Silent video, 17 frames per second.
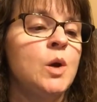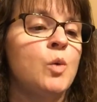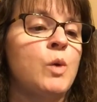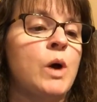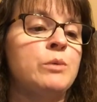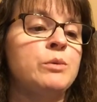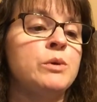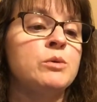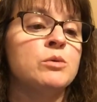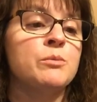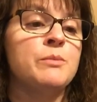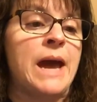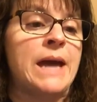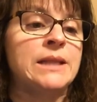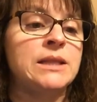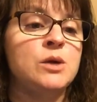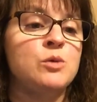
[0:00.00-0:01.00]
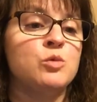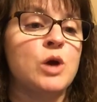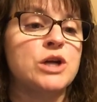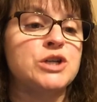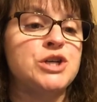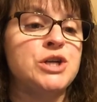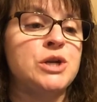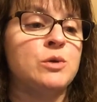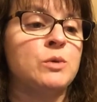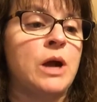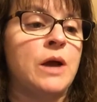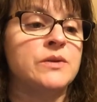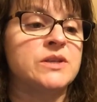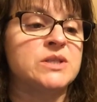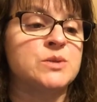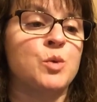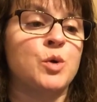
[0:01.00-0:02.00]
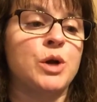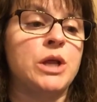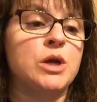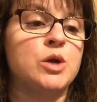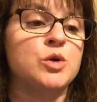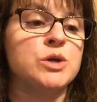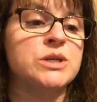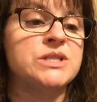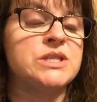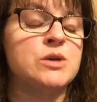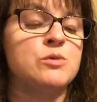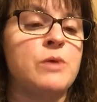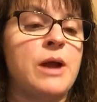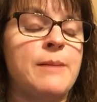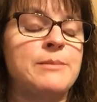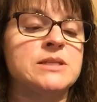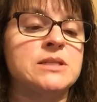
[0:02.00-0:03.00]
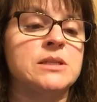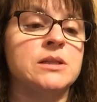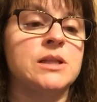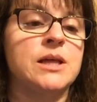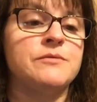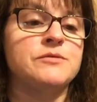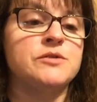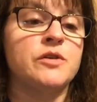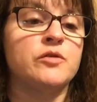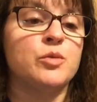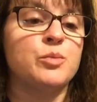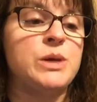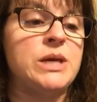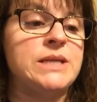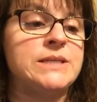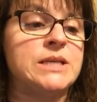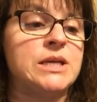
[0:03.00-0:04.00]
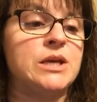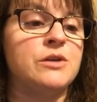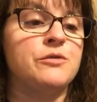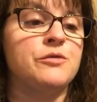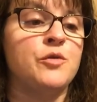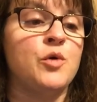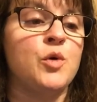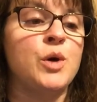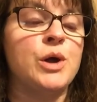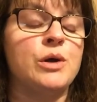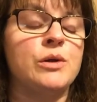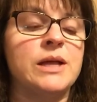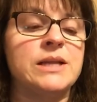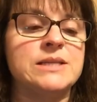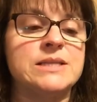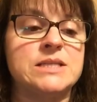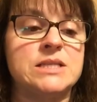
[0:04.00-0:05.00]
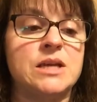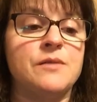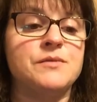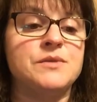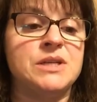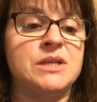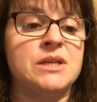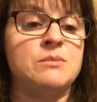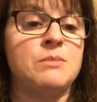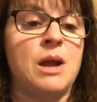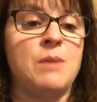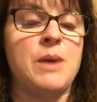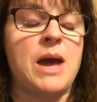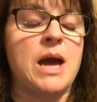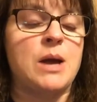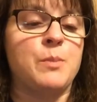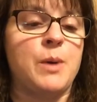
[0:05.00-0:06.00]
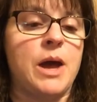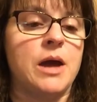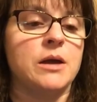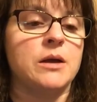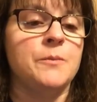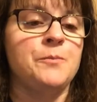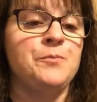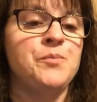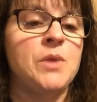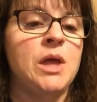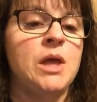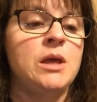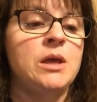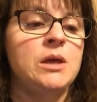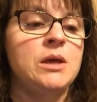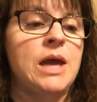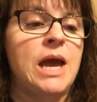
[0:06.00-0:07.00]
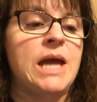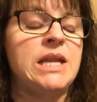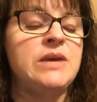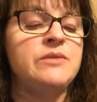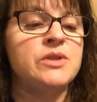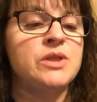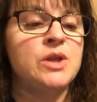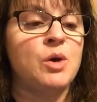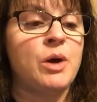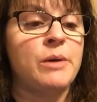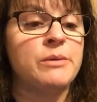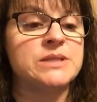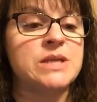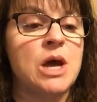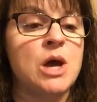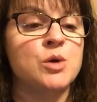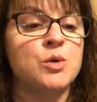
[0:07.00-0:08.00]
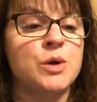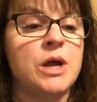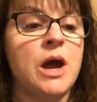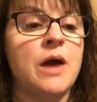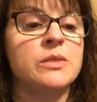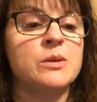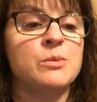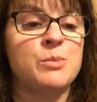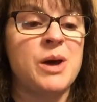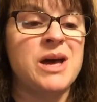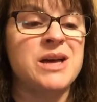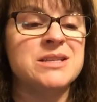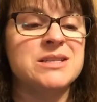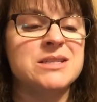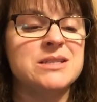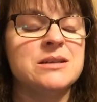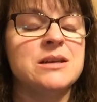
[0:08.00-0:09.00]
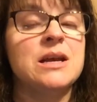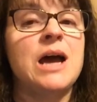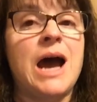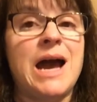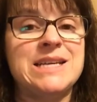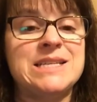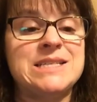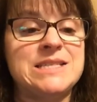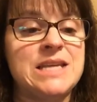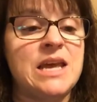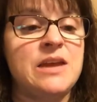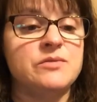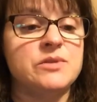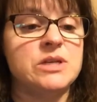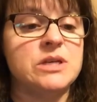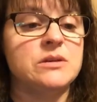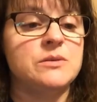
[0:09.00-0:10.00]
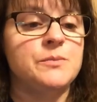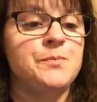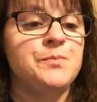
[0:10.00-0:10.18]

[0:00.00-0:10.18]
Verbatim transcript: While we were madly rushing around this morning, Kristen wrapped the leftover pizza in foil and stuffed it in my backpack. And even though I was hungry on the bus, I saved it.